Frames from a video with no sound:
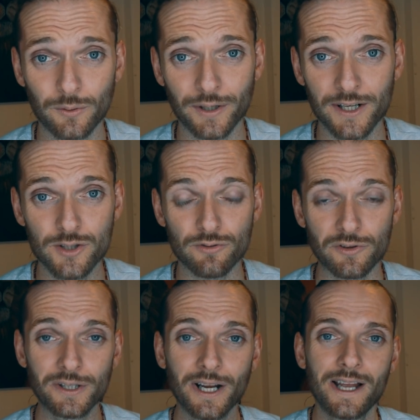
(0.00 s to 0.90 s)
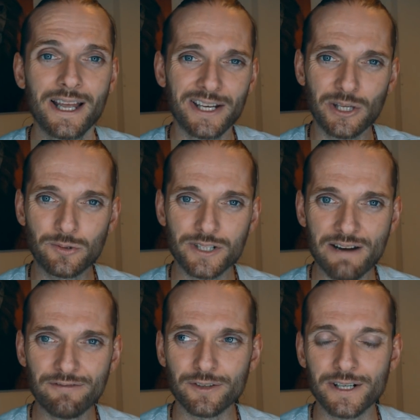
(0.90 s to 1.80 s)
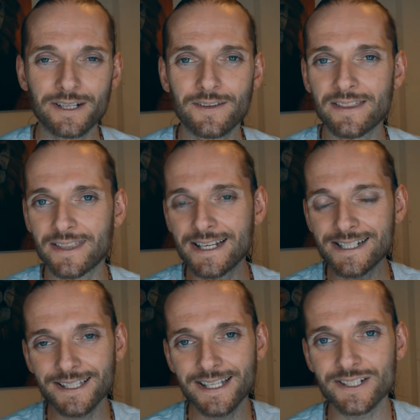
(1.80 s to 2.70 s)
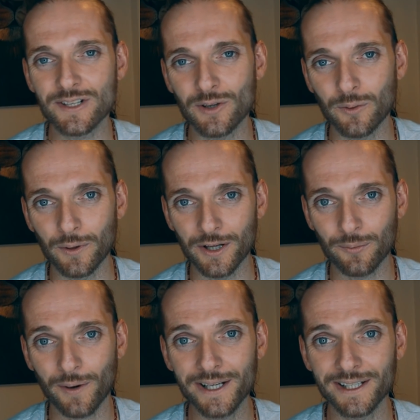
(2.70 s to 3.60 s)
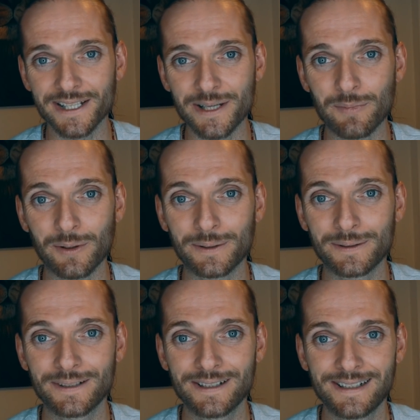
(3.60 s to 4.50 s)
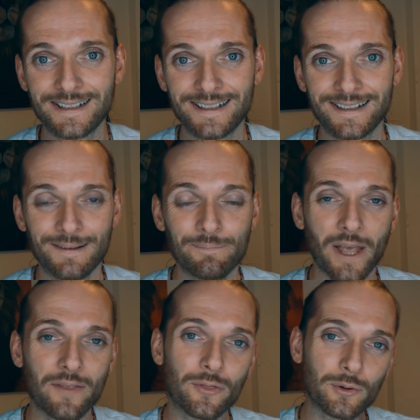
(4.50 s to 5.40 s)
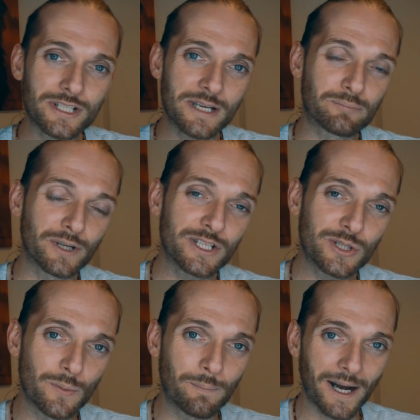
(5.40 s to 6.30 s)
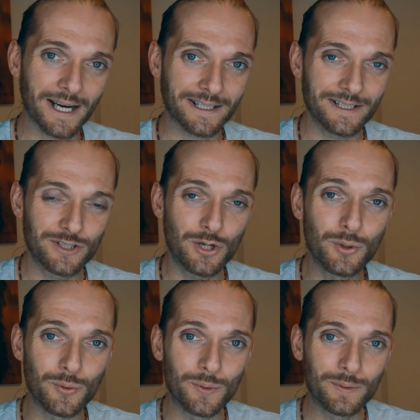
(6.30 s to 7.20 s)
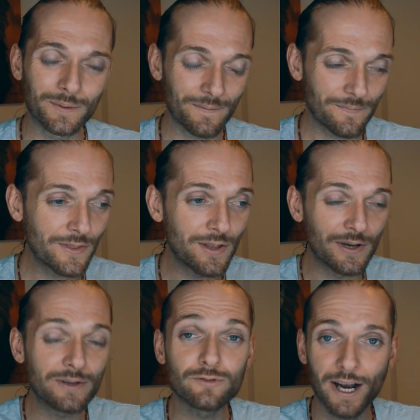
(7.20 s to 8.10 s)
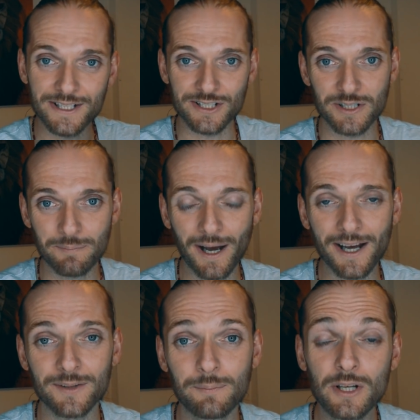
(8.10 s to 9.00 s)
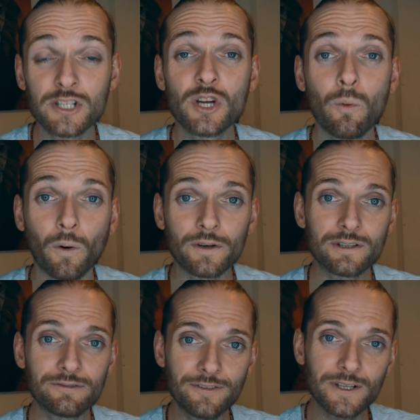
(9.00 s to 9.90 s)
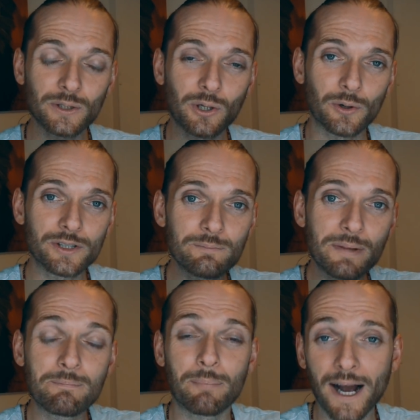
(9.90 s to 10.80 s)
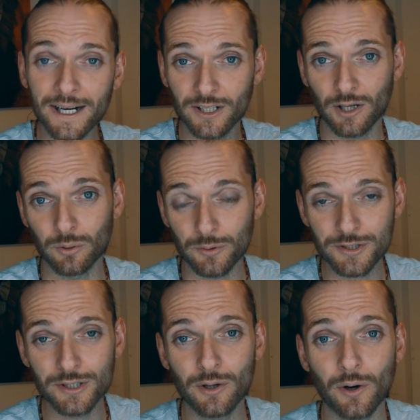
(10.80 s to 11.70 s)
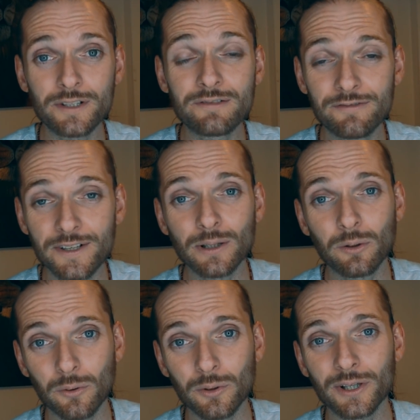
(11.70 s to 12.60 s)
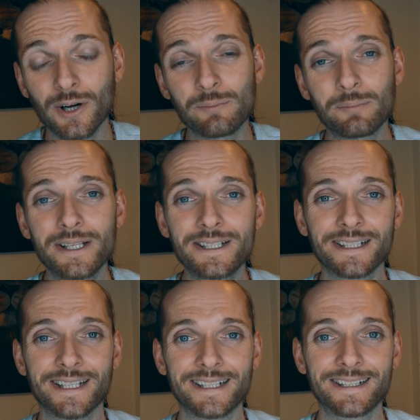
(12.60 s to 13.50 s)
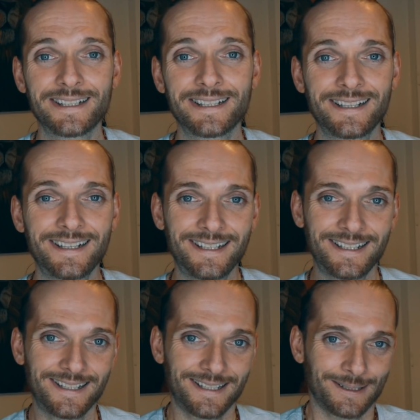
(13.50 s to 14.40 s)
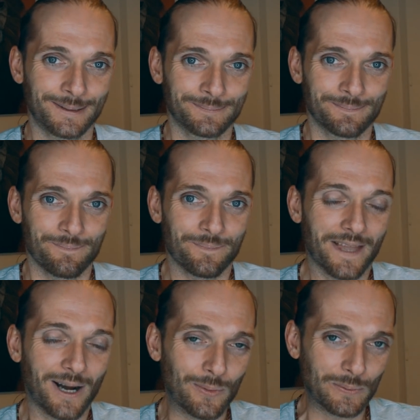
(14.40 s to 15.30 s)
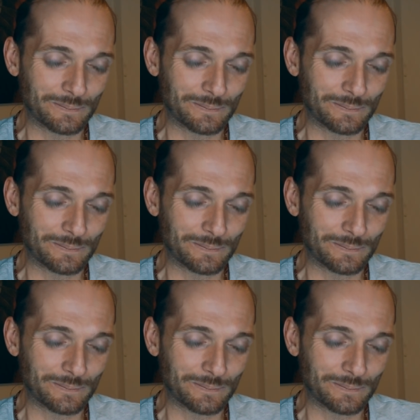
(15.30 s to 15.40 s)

and get drunk and you sever it, that these things are not worthwhile anymore. And thus it brings you back to the righteous path, because you want to feel good and be back close to God and feel whole and complete again. Now,